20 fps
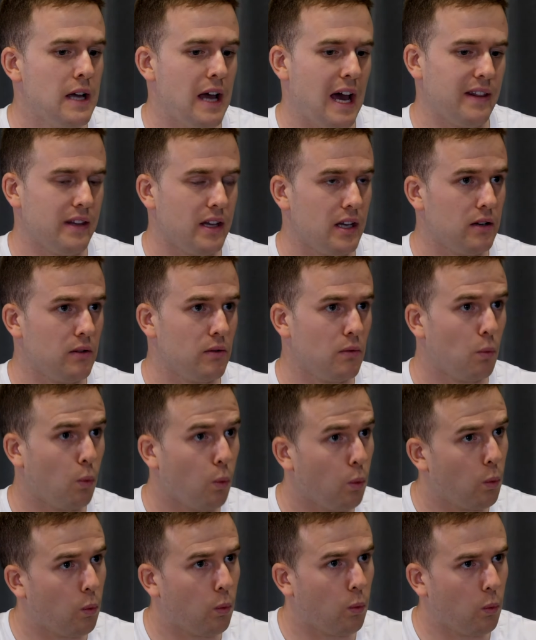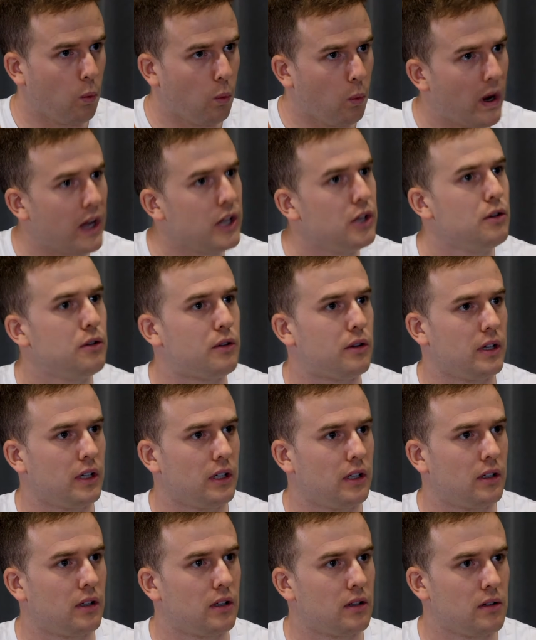and then where you
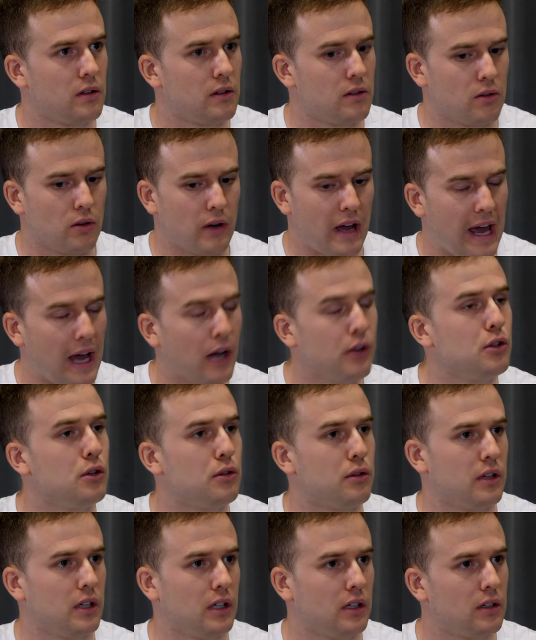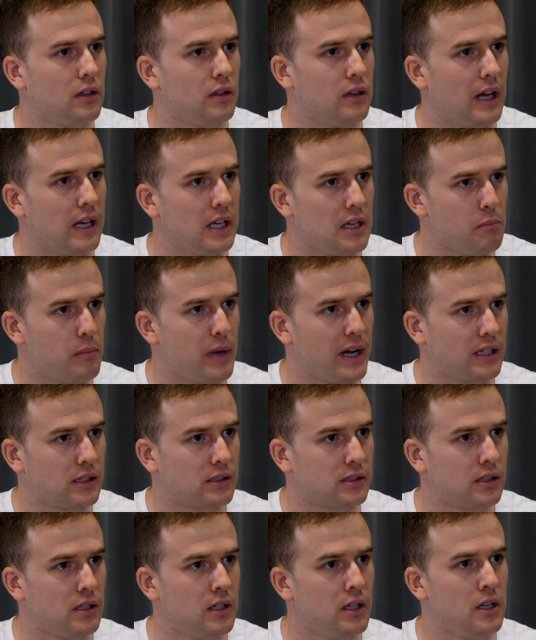think or how you think that
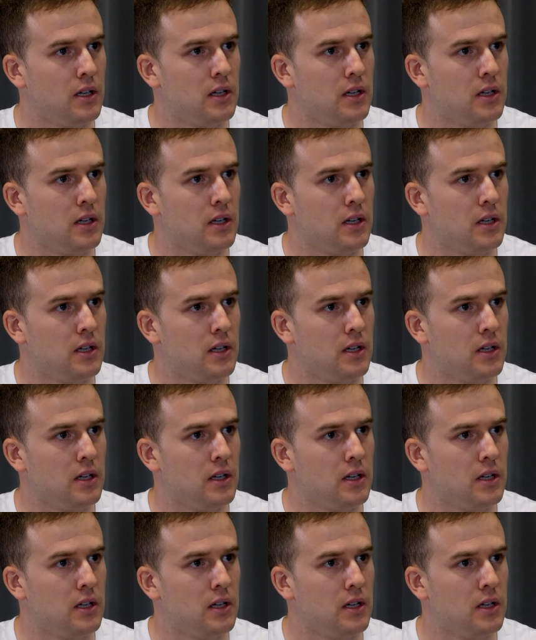impacts